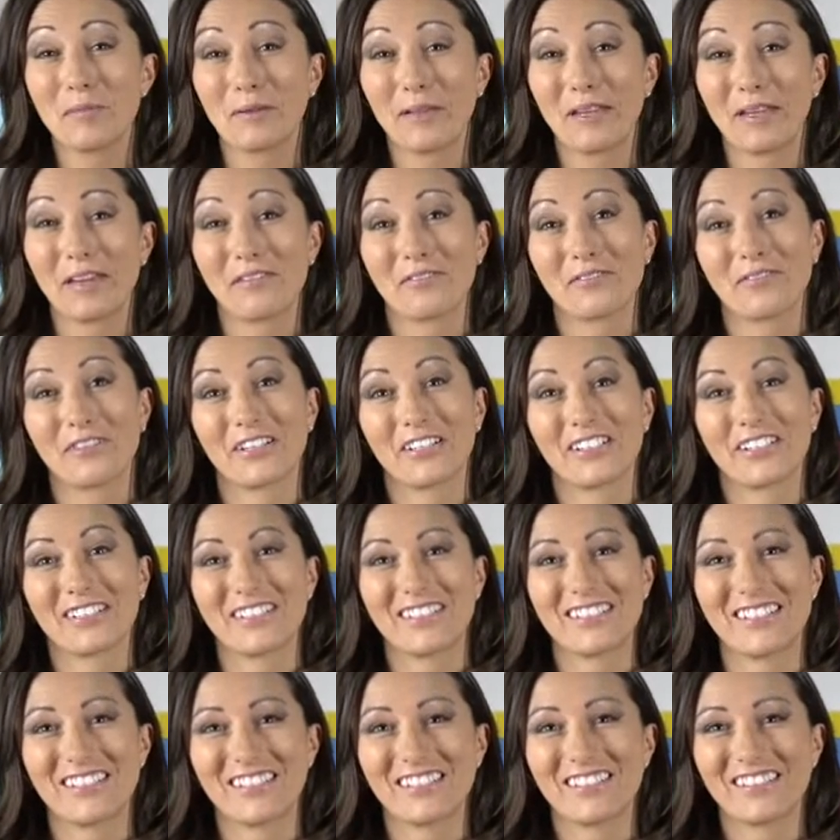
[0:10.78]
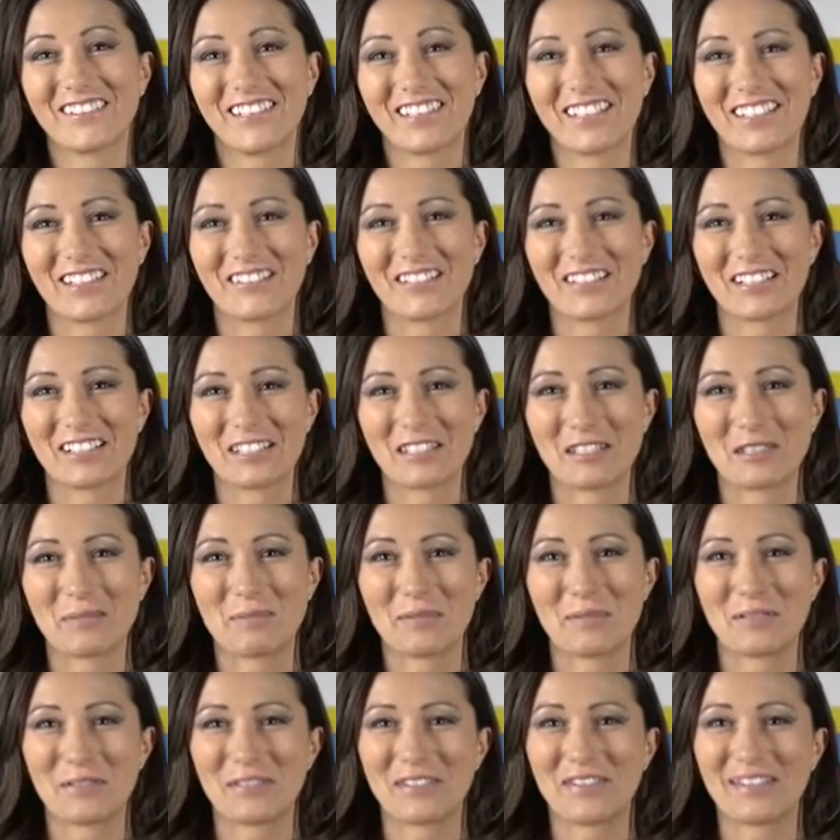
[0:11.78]
play it for you so you can hear what it's
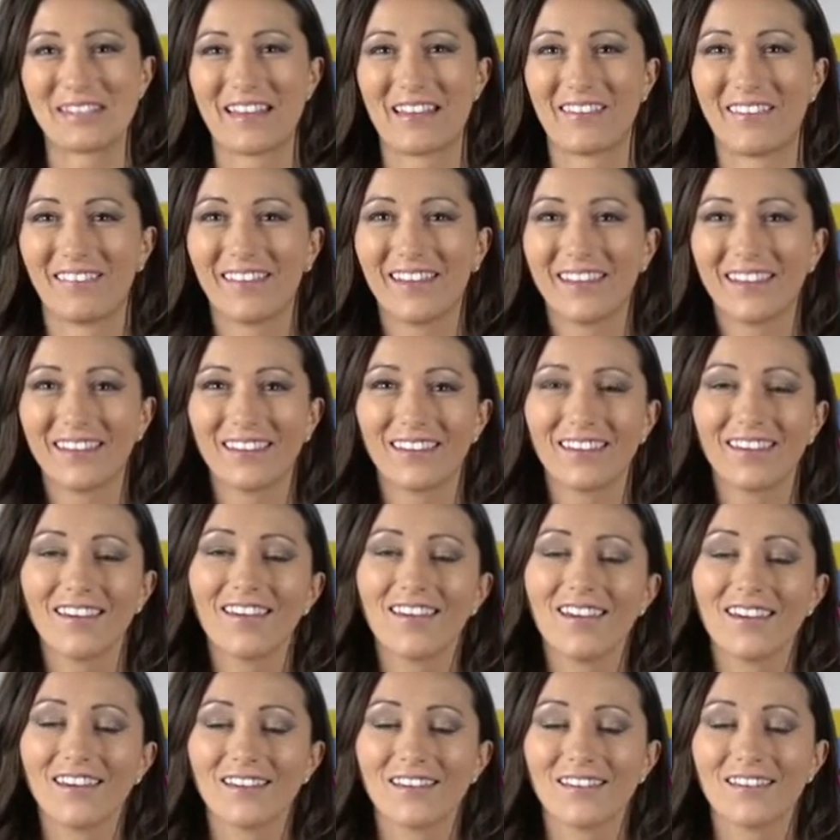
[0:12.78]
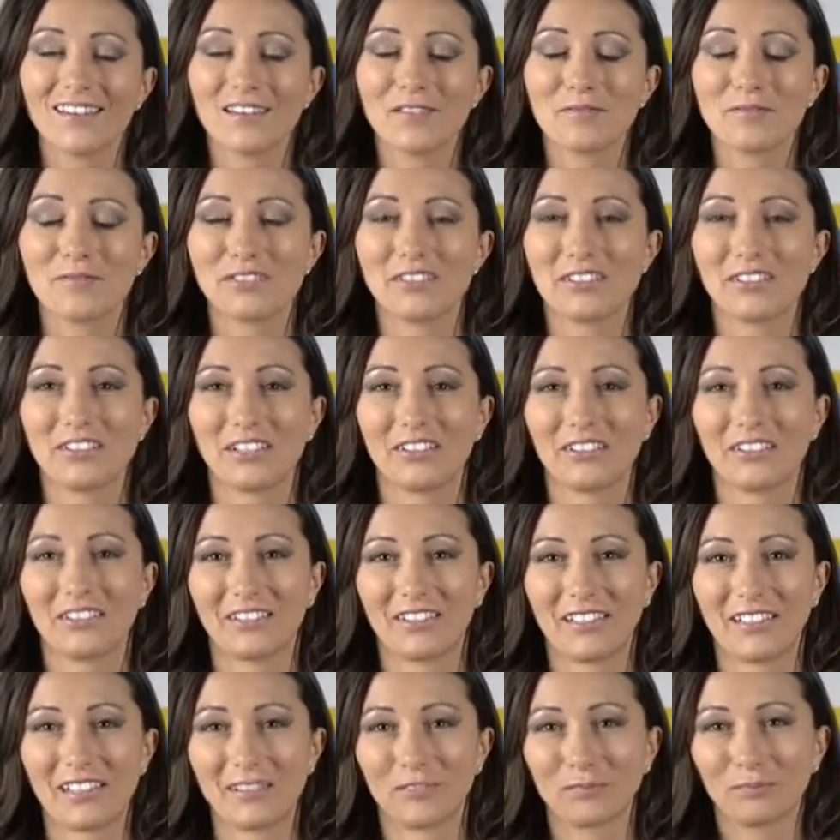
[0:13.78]
supposed to sound like, and then we'll start
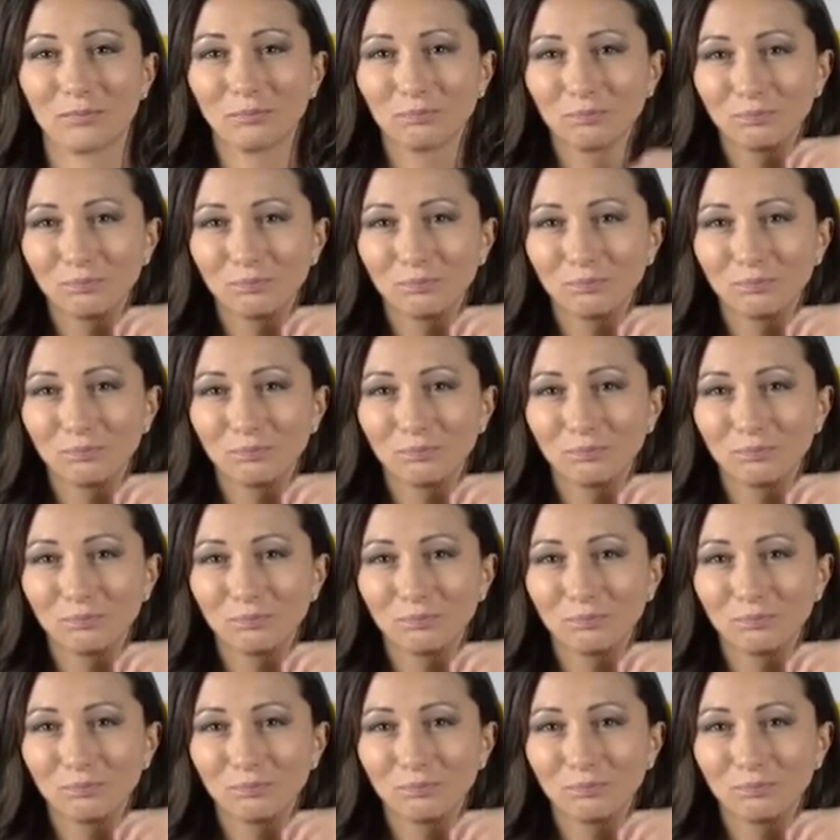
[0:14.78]
learning.